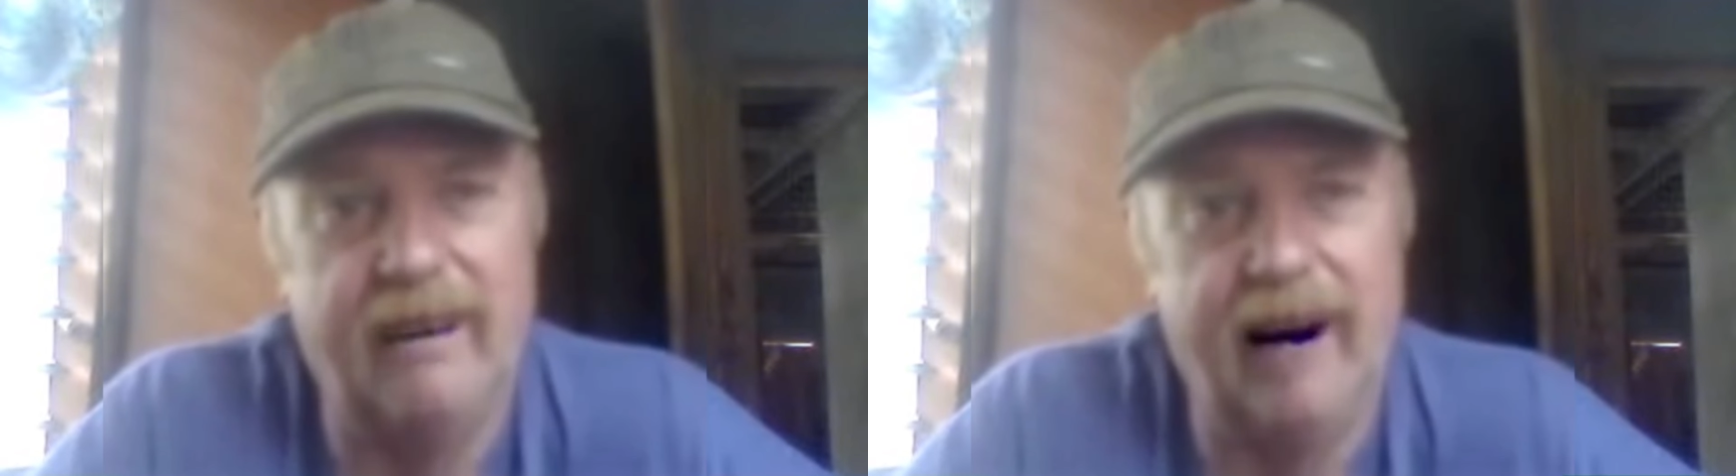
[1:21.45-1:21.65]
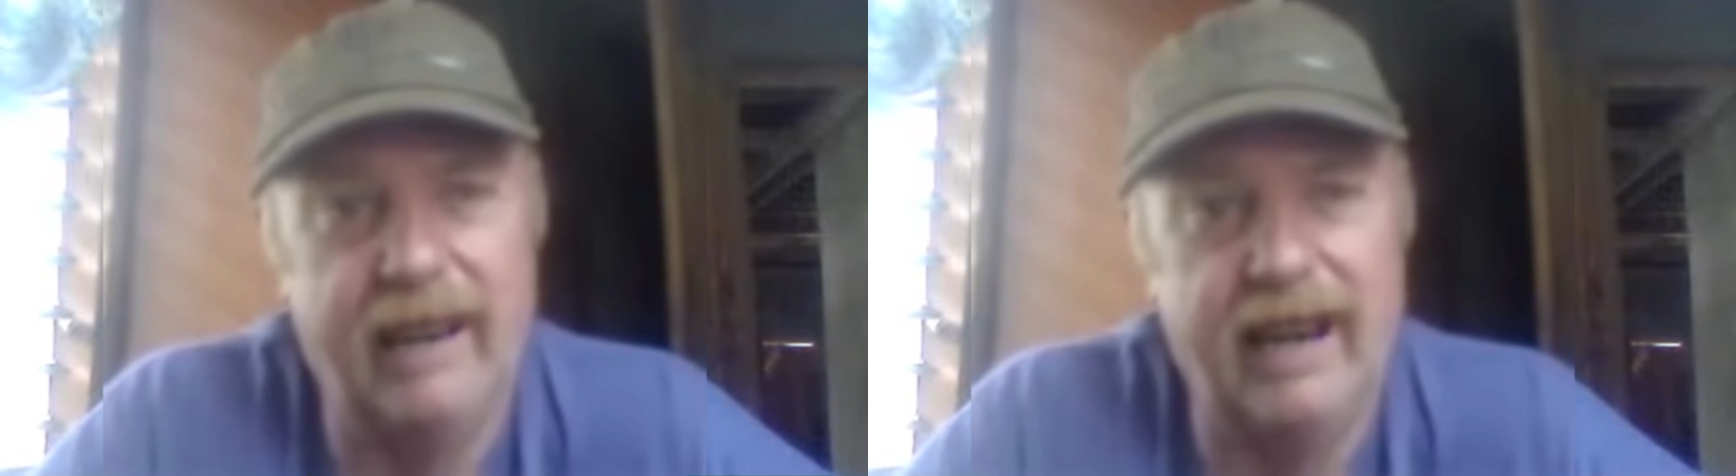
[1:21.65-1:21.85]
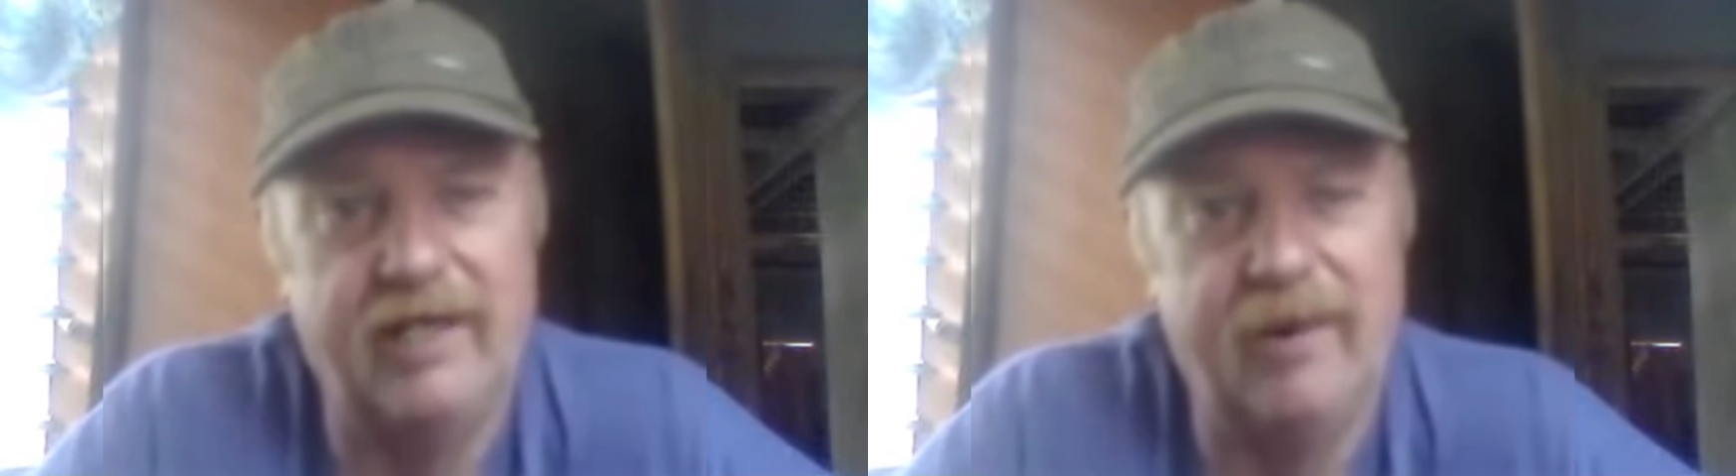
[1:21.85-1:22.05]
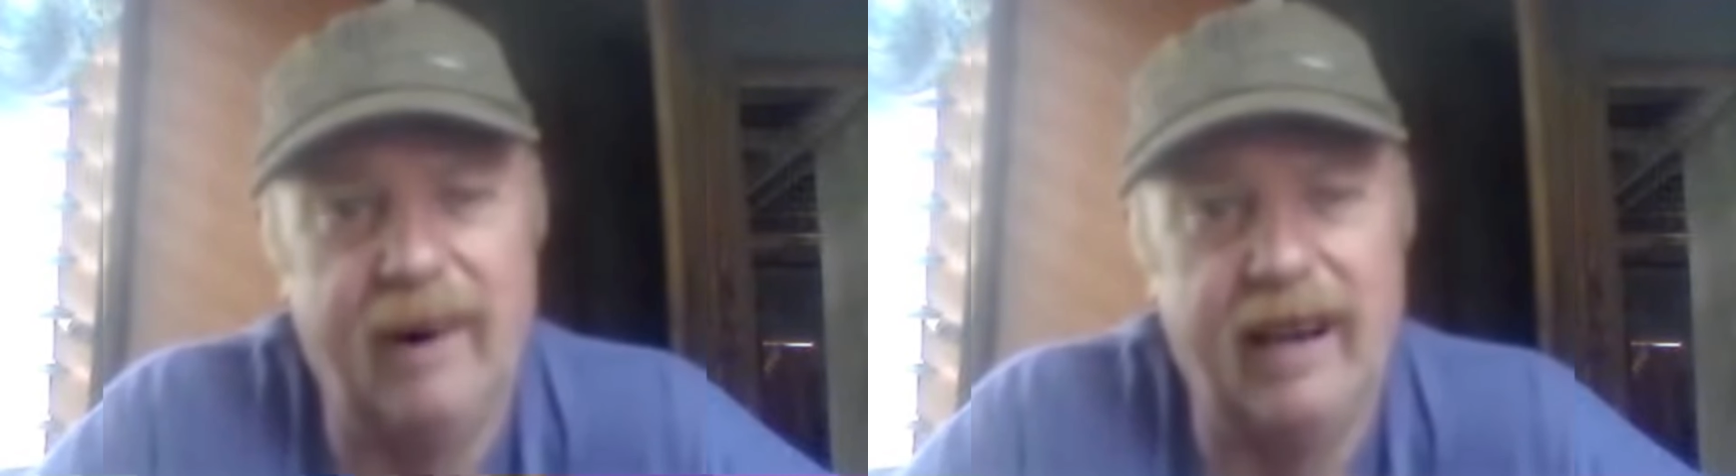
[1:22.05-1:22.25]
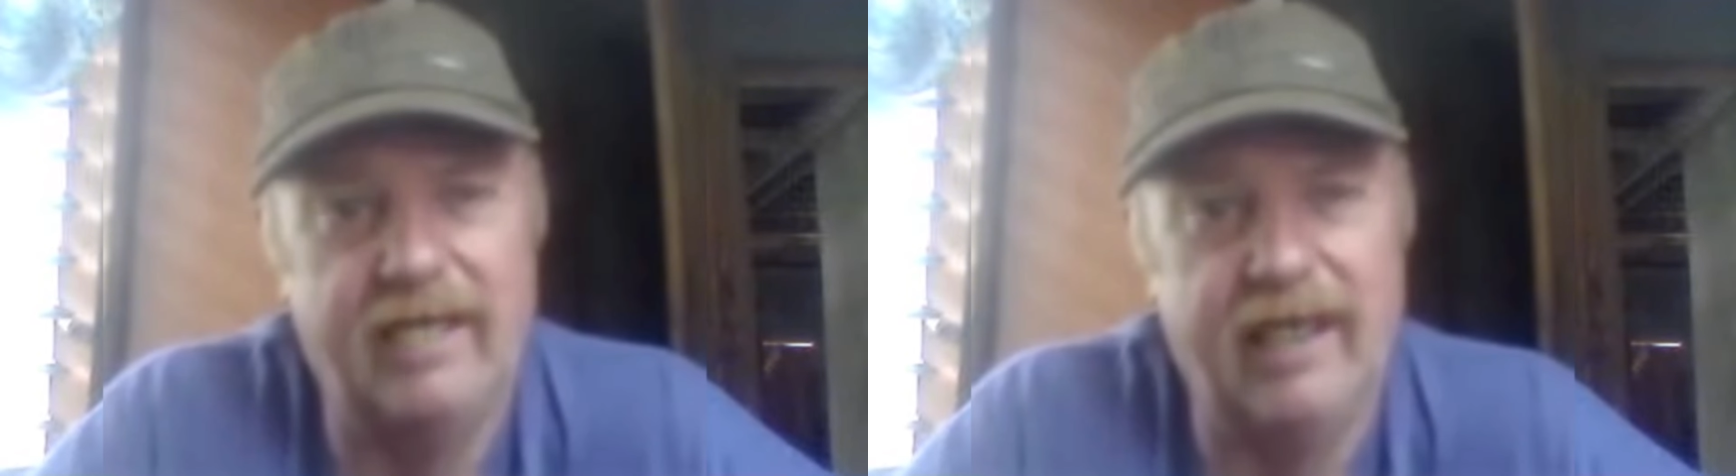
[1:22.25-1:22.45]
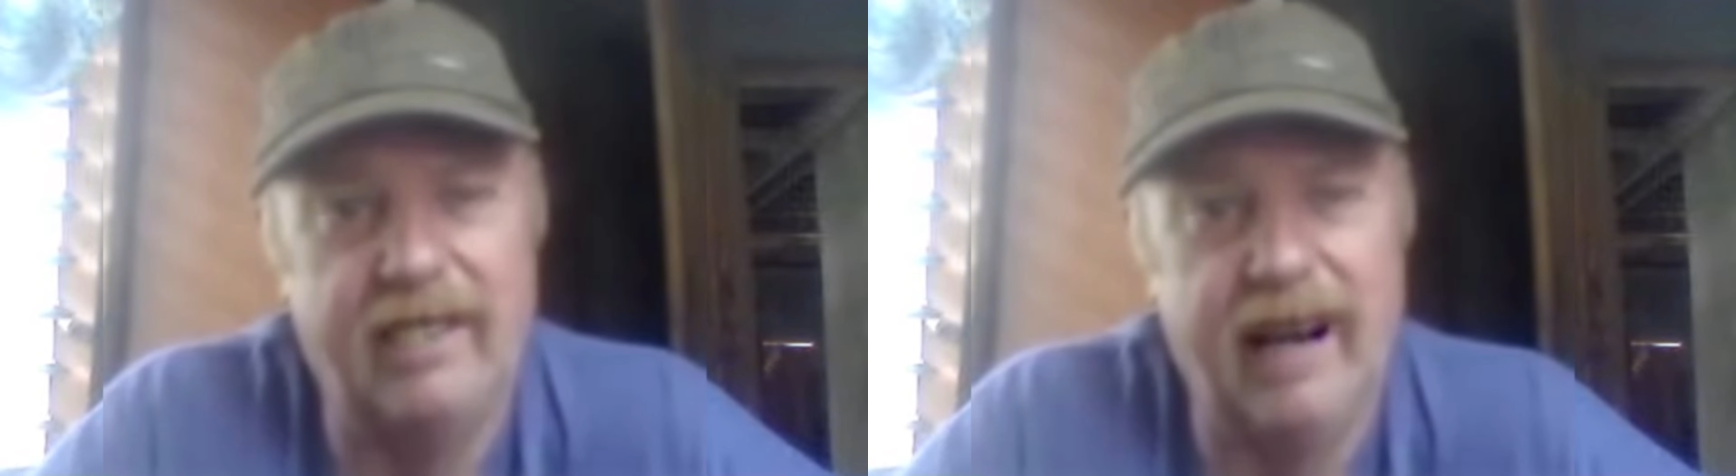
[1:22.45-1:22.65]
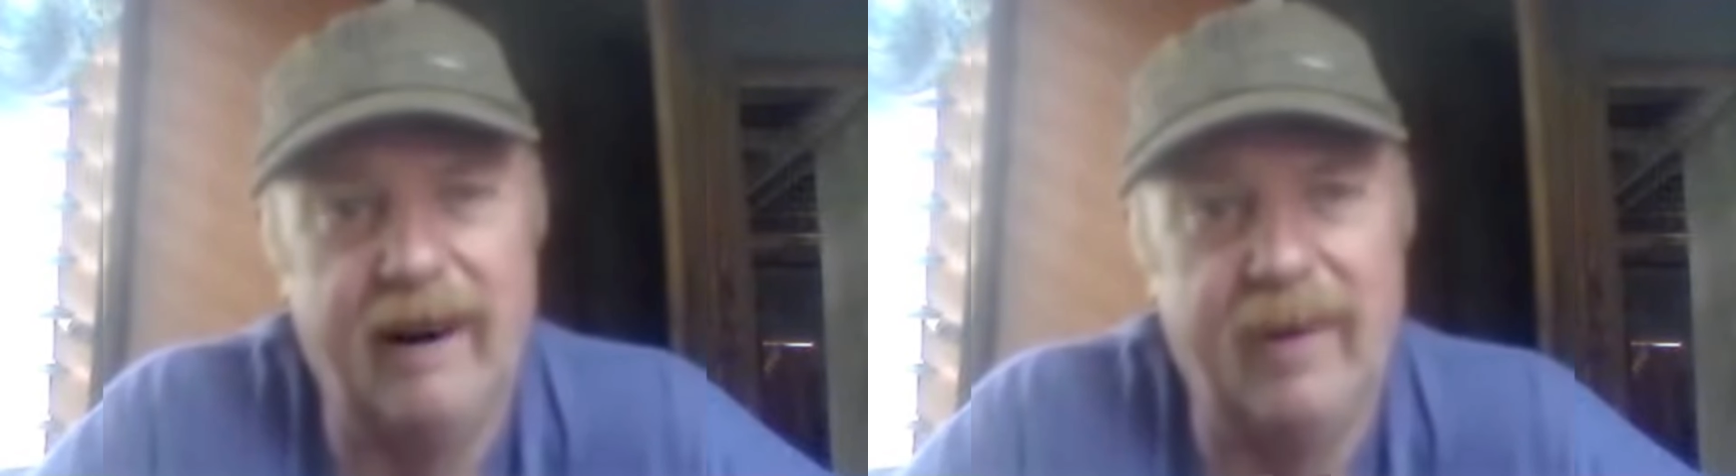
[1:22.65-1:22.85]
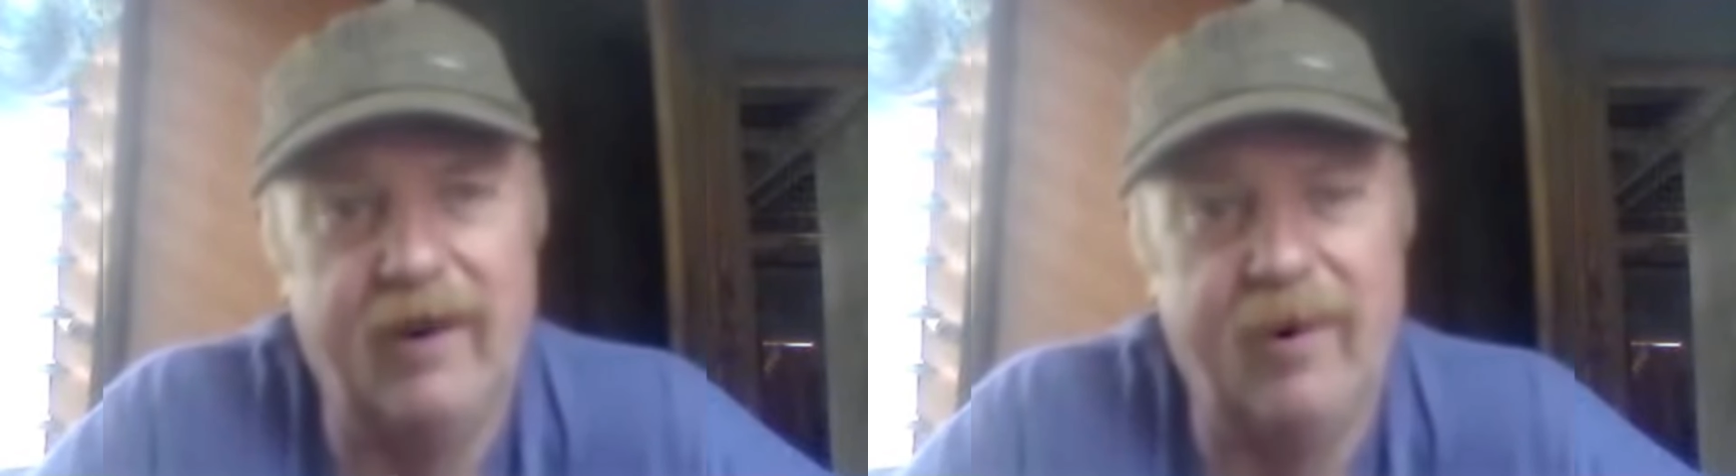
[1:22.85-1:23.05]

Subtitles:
I need to raise the dam a